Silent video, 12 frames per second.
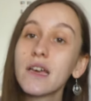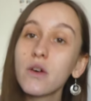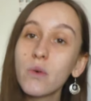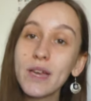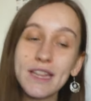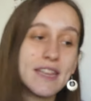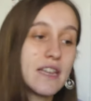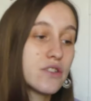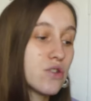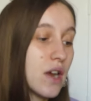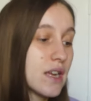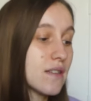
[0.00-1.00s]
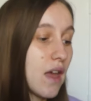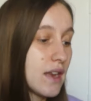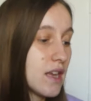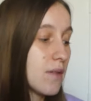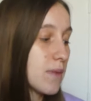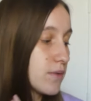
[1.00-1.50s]
quickly try and
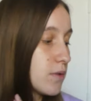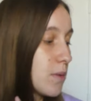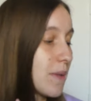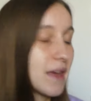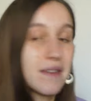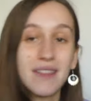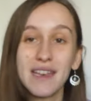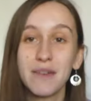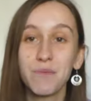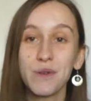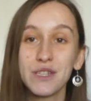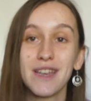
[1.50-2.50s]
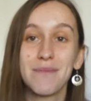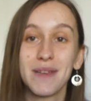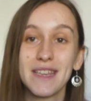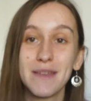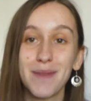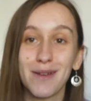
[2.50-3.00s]
tidy up my room a bit, because I did want to check
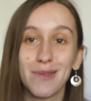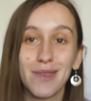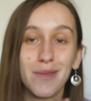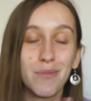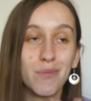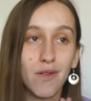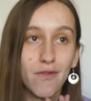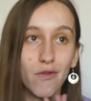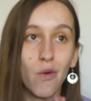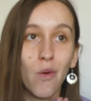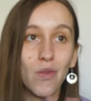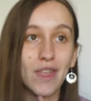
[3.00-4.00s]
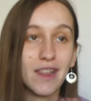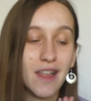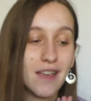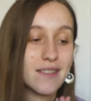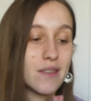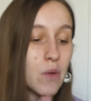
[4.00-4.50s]
my emails before the
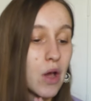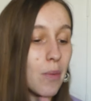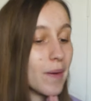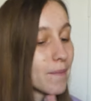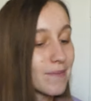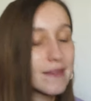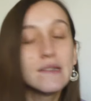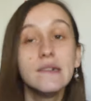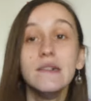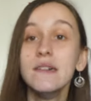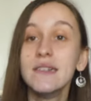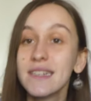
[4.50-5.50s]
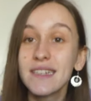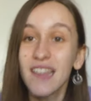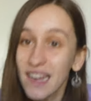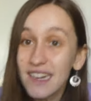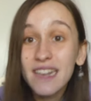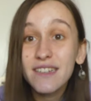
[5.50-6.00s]
class as well, but
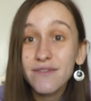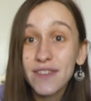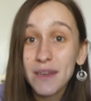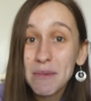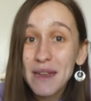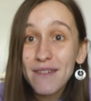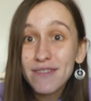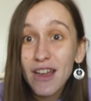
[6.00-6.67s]
I don't think I'm gonna have